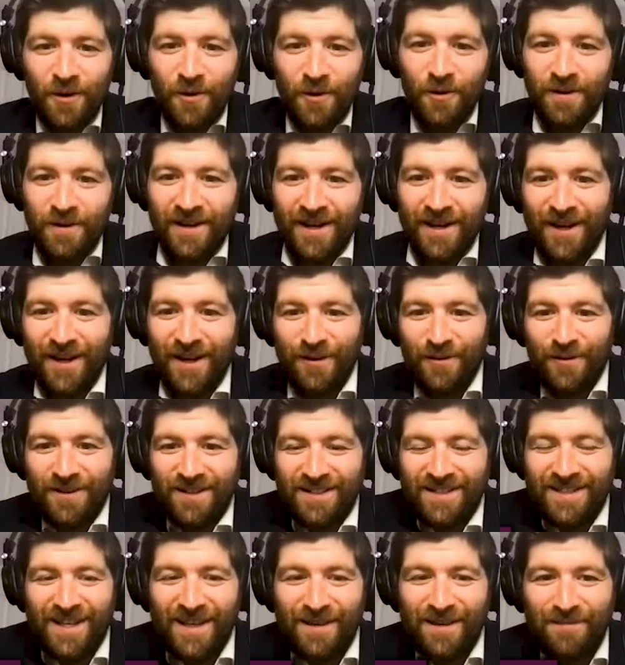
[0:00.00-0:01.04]
Okay, I want
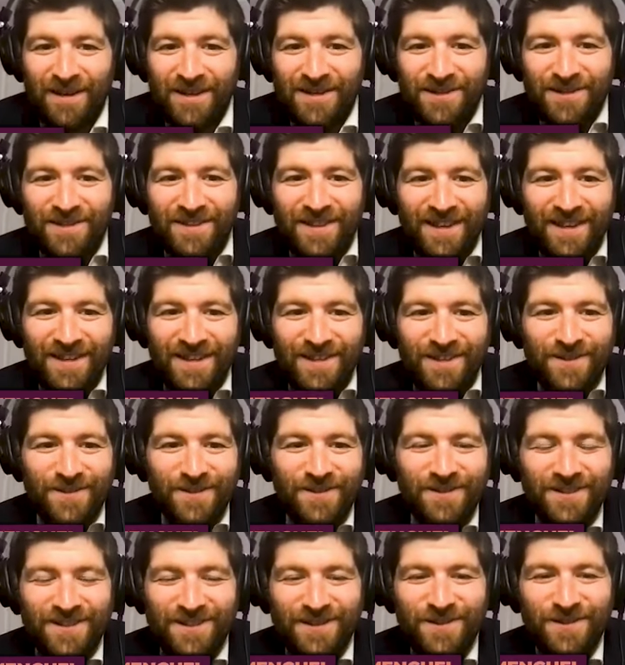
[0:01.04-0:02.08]
to say a major thank
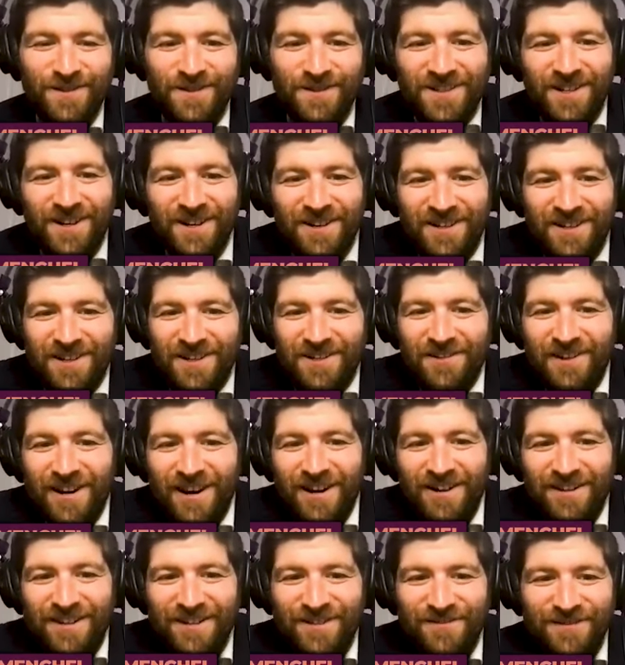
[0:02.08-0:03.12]
you to Charlie
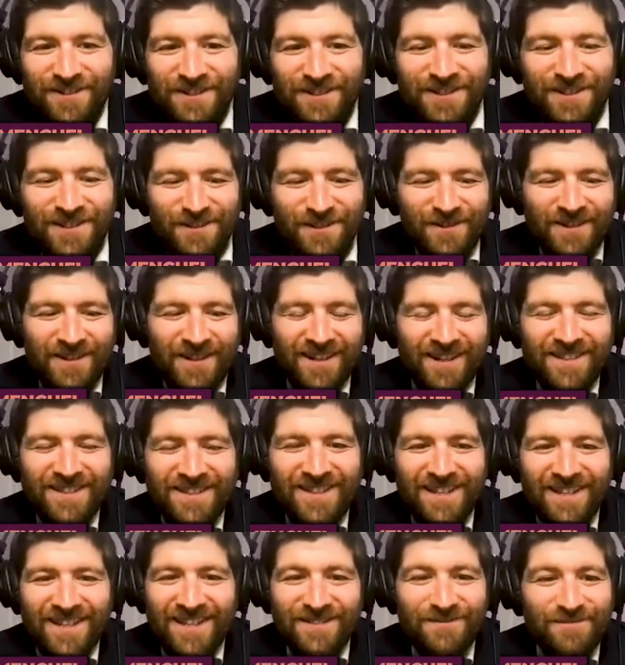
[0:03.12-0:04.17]
Harary for joining us
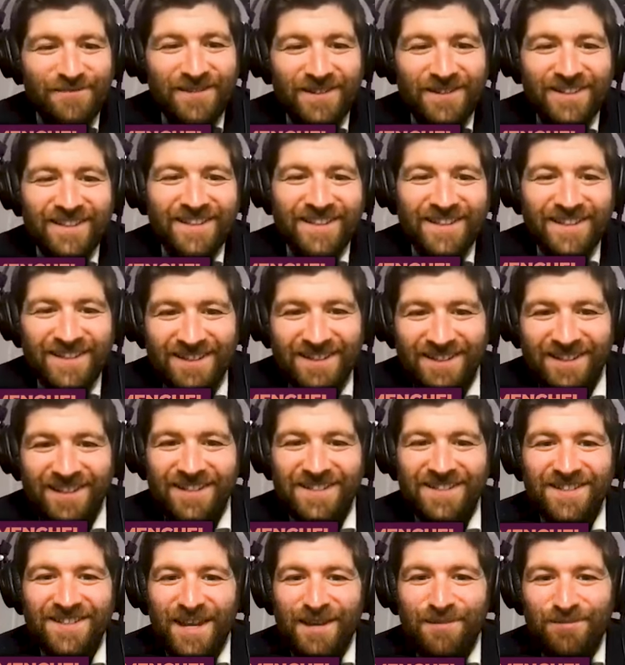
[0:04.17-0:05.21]
today. It's really
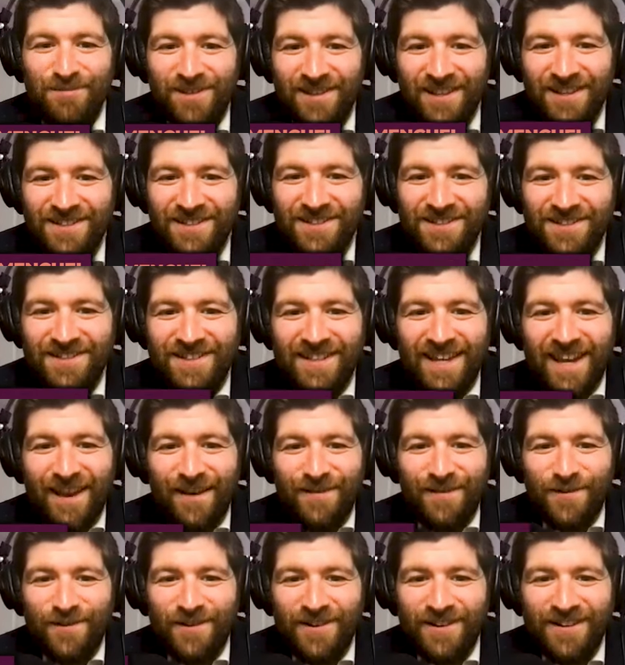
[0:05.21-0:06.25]
such a pleasure to
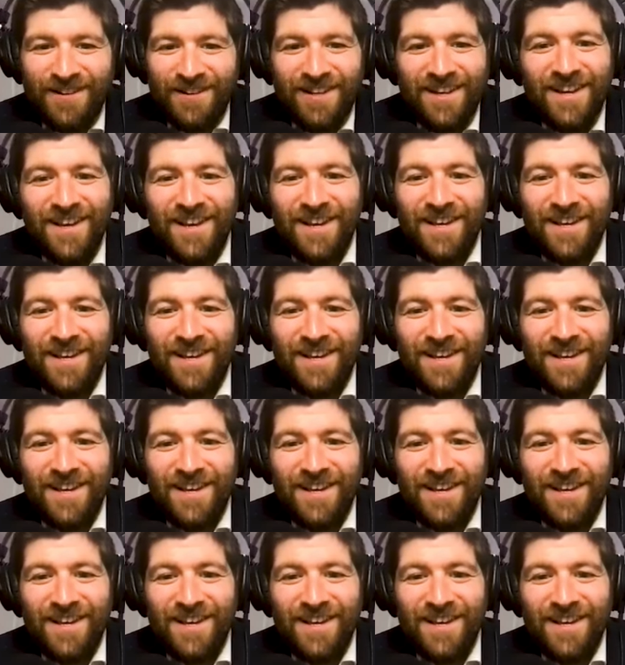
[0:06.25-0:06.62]
have you on.